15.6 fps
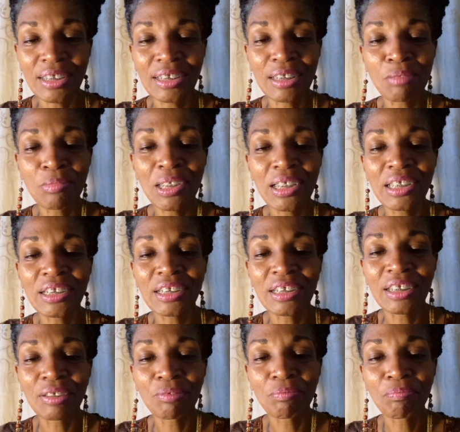
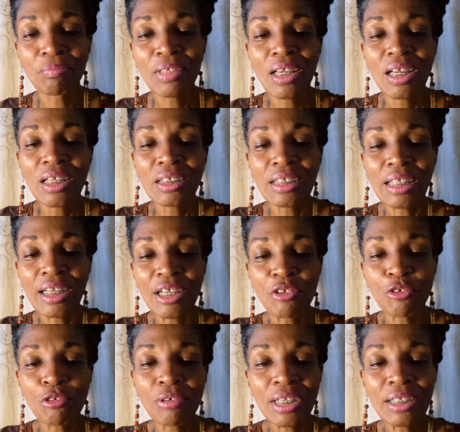stimulation
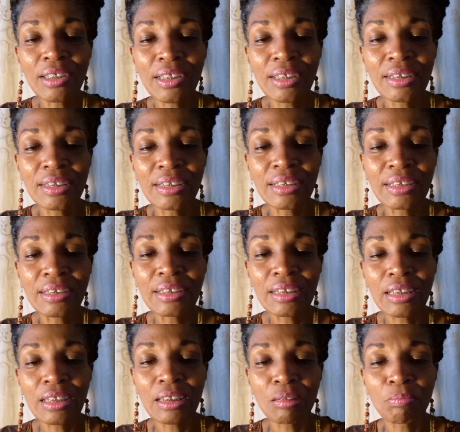triggers
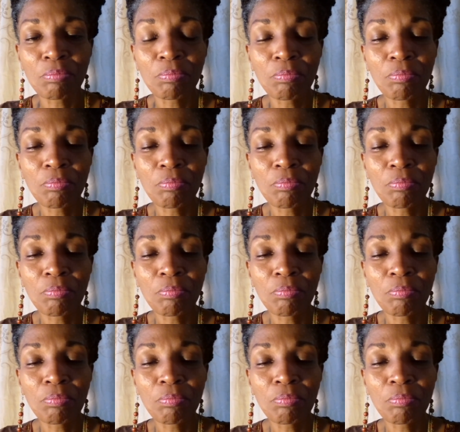the